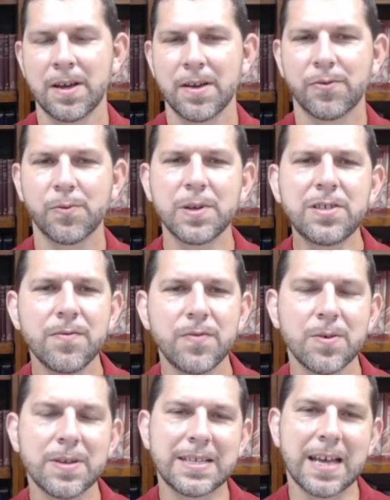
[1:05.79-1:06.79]
For which of
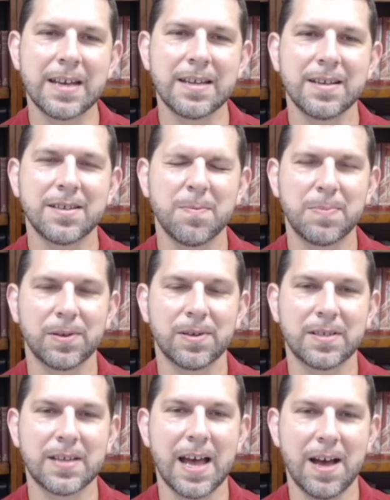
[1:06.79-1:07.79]
you intending to build
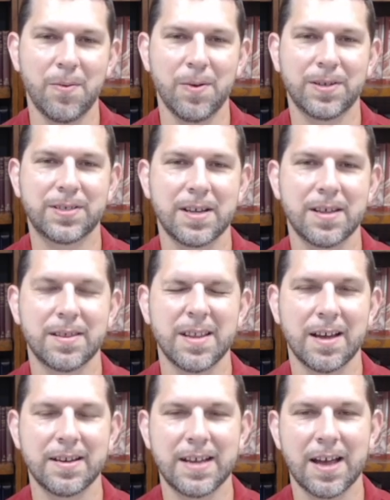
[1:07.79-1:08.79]
a tower sitteth
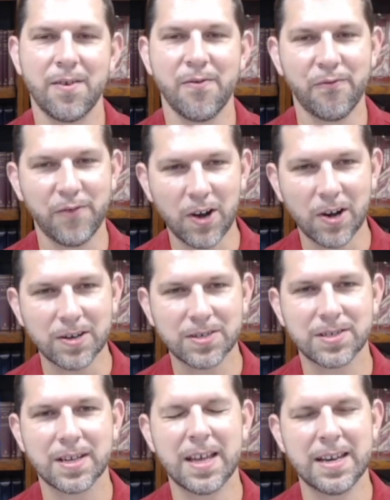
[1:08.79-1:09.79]
not down
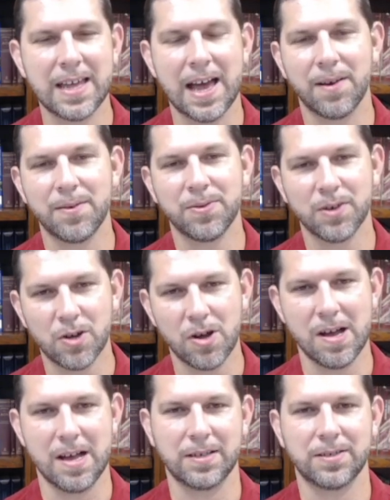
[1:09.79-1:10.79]
first and counteth the
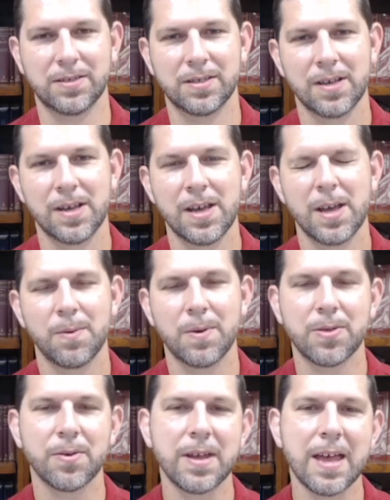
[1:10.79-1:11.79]
cost,
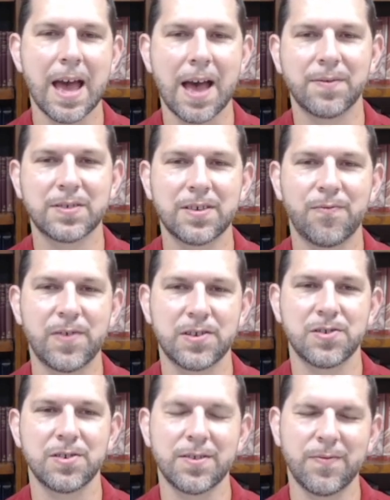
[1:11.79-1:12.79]
whether he have
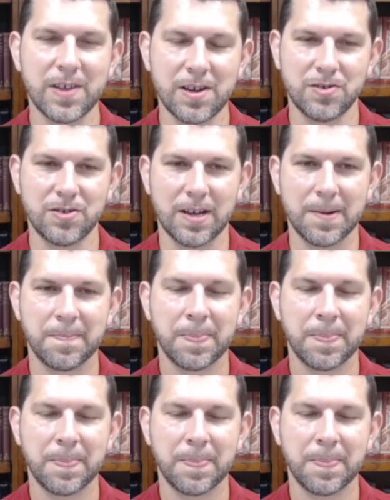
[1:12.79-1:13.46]
sufficient to finish it?